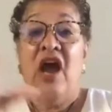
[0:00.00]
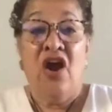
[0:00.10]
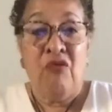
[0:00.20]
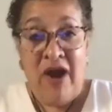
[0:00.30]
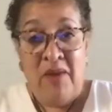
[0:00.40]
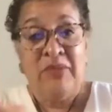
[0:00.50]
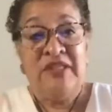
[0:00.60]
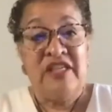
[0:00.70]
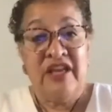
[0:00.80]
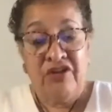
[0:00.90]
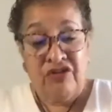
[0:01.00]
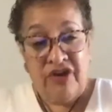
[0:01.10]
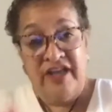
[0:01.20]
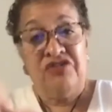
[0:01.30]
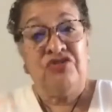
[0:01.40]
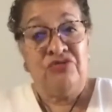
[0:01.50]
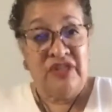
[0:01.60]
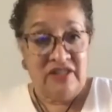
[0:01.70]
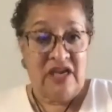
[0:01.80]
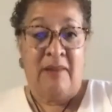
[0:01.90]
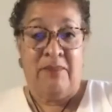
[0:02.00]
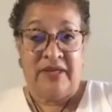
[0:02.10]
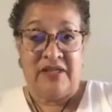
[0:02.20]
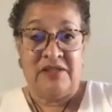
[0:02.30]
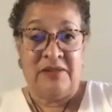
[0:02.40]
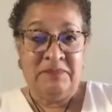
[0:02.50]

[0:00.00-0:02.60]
around particular issues and topics.